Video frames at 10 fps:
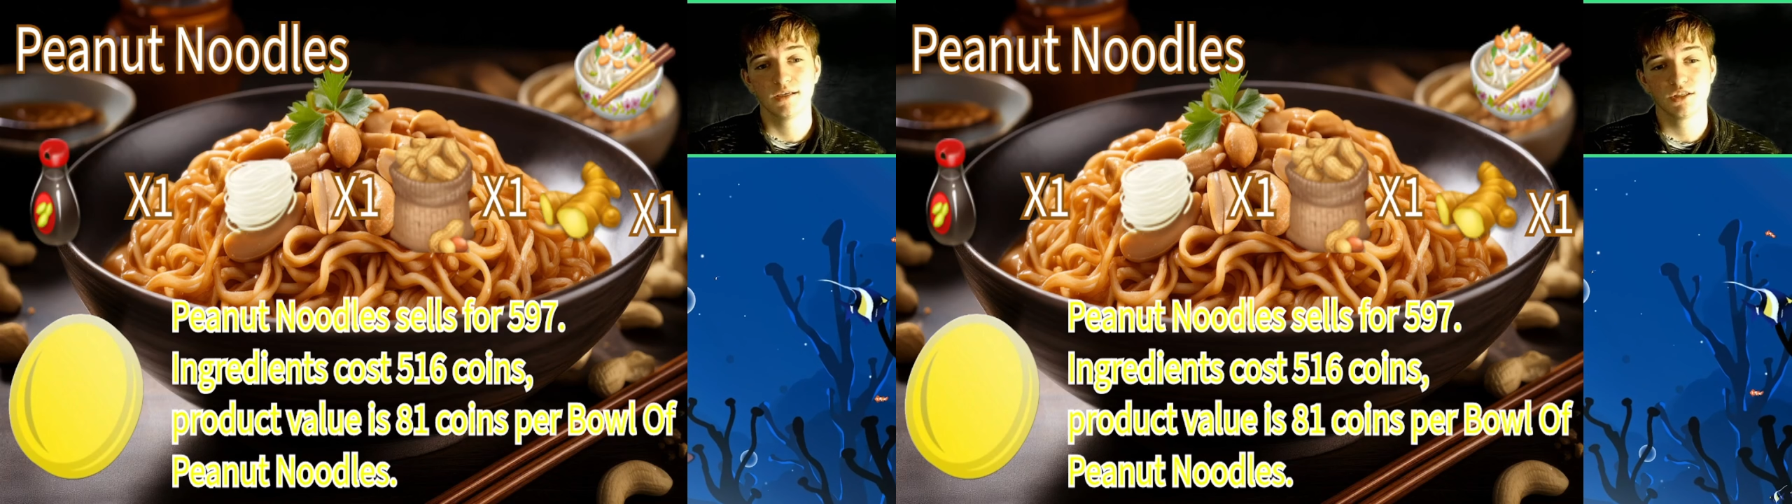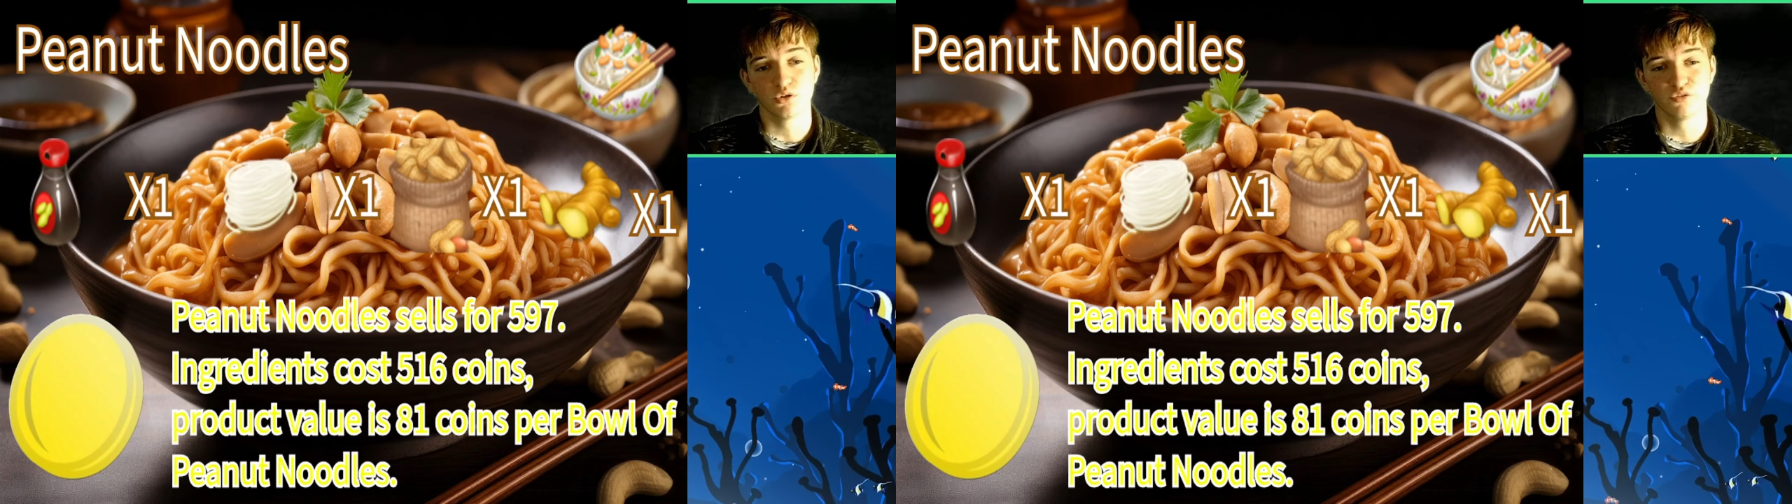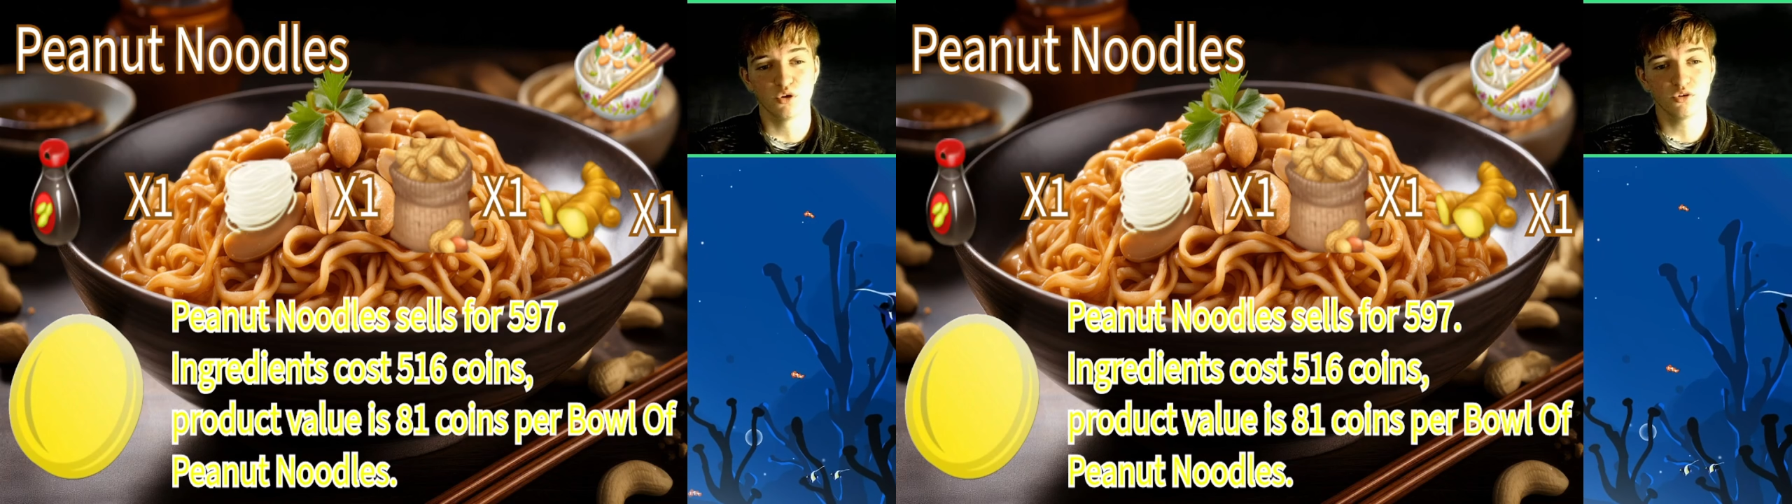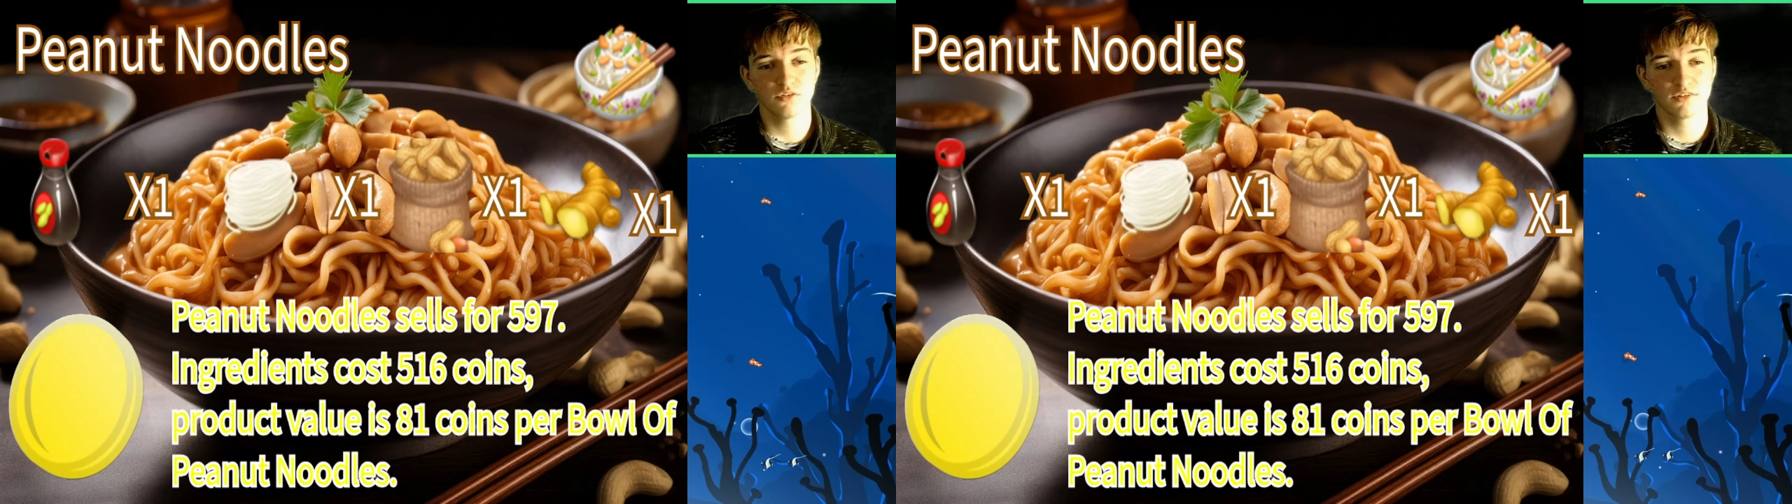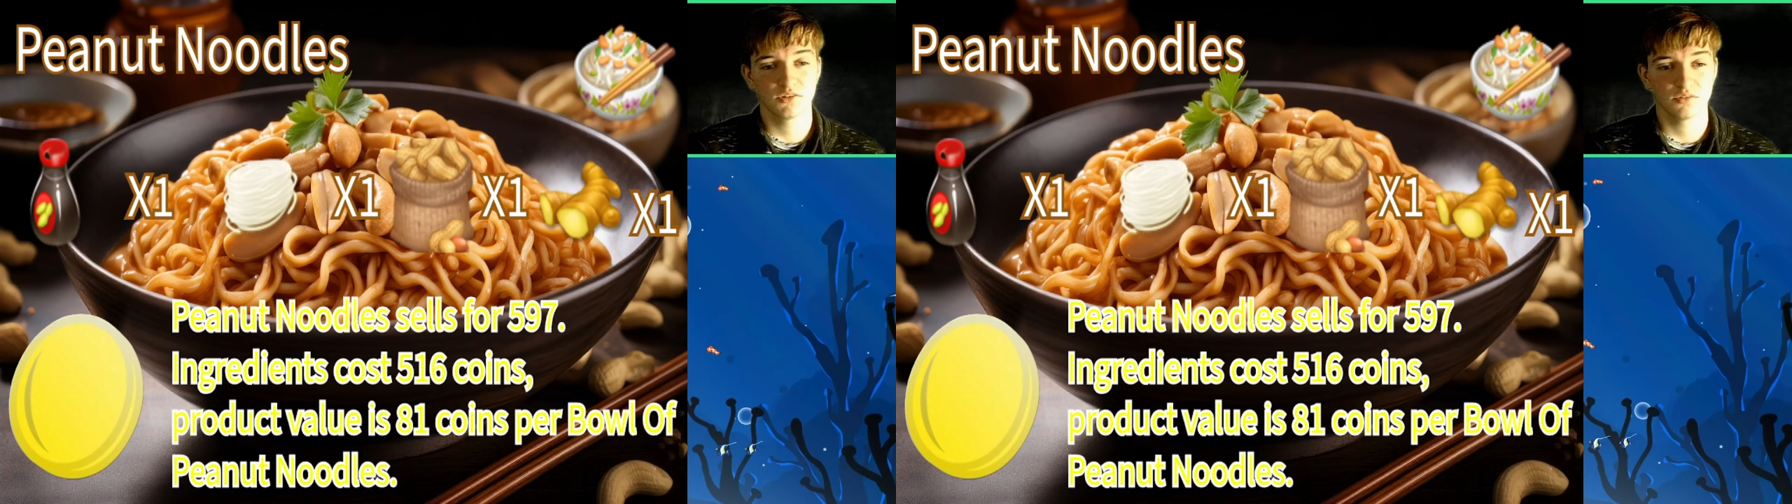If you
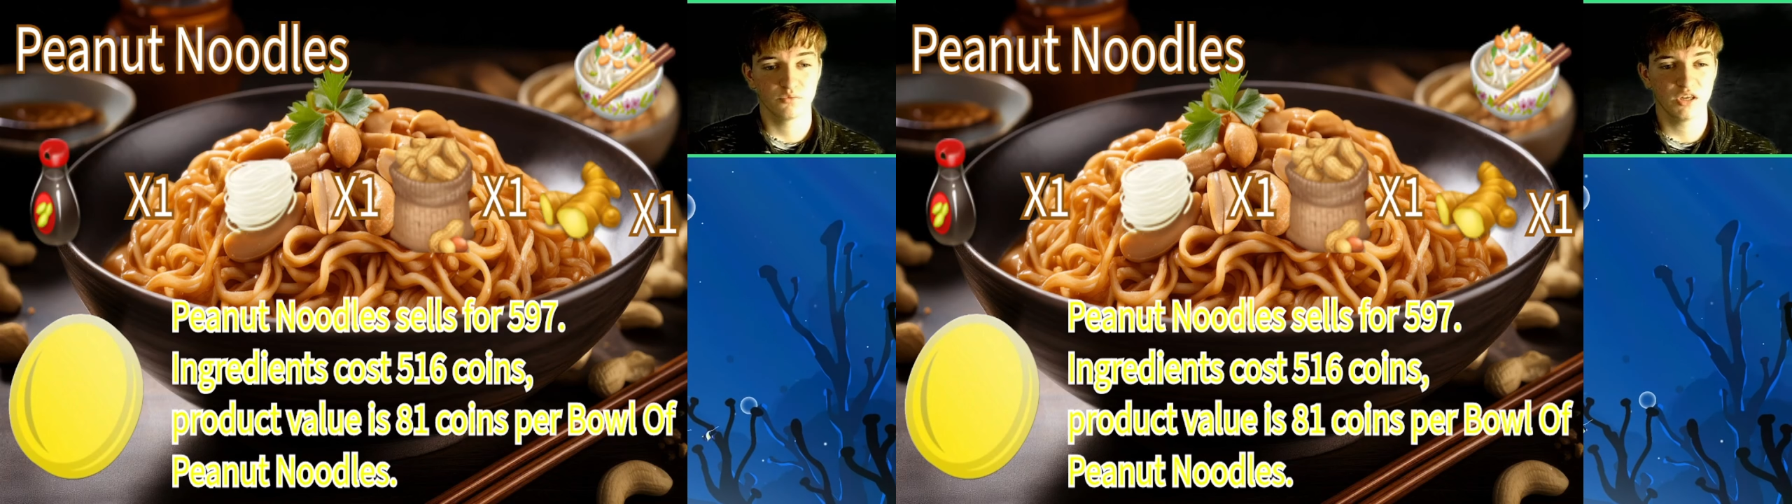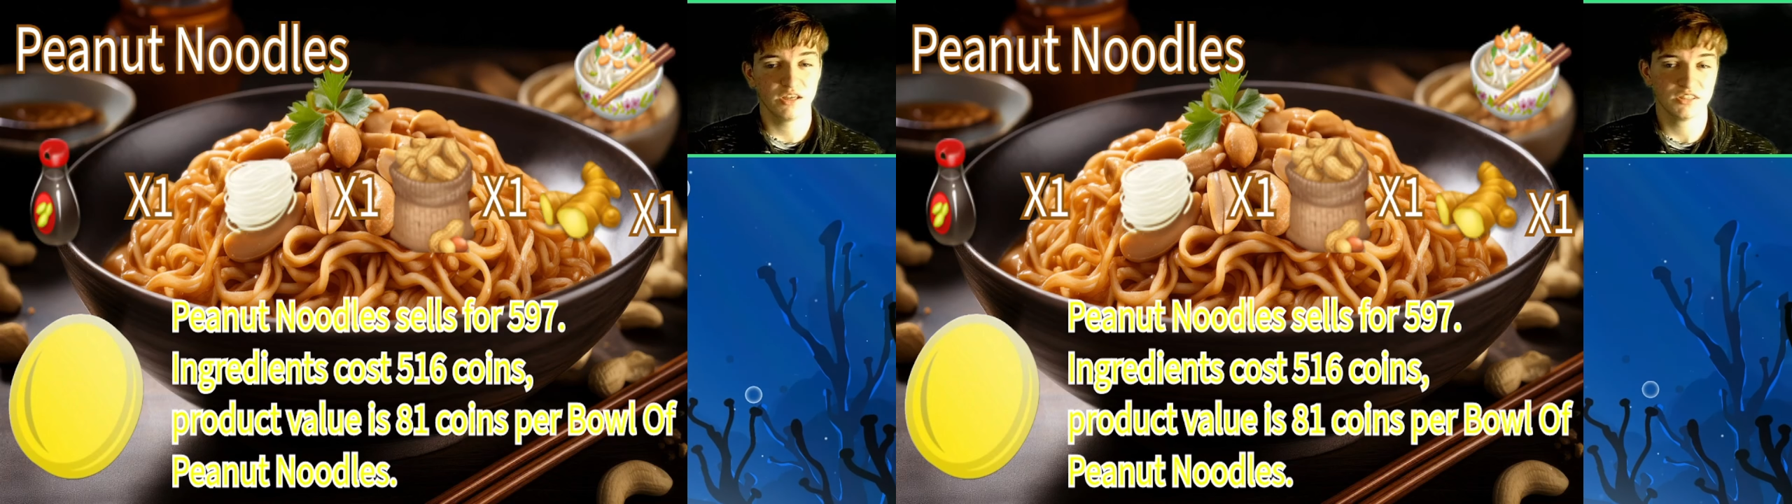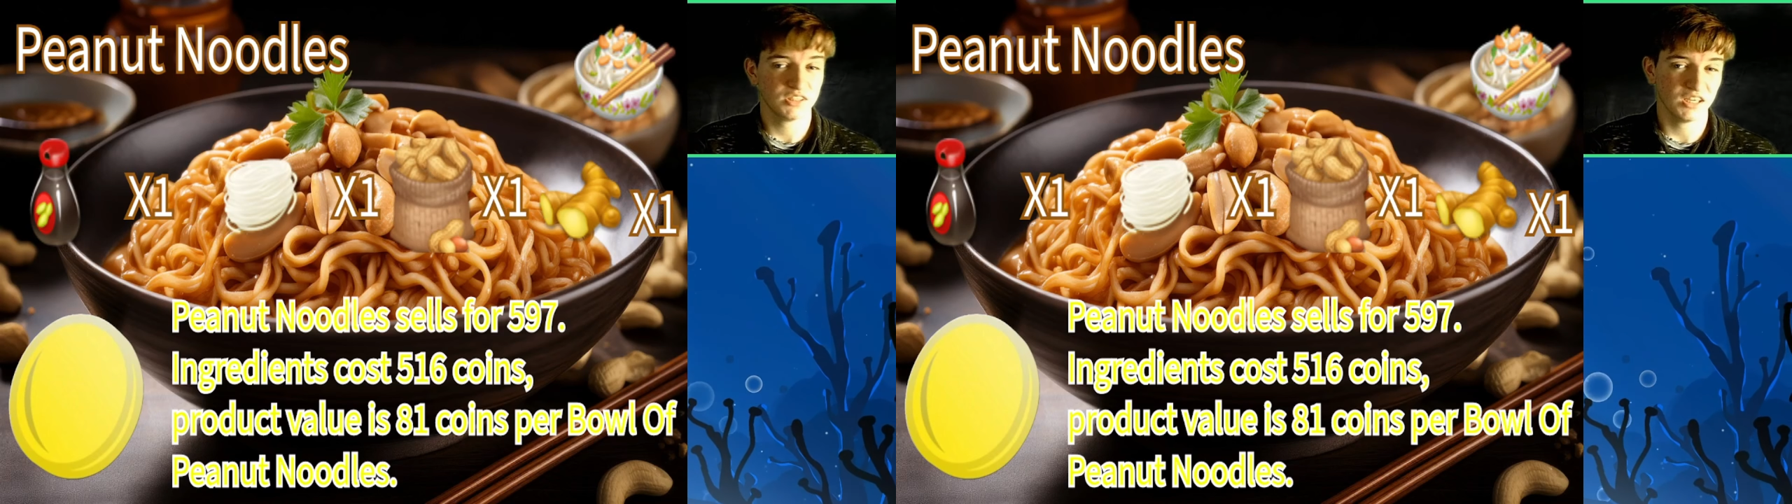don't really see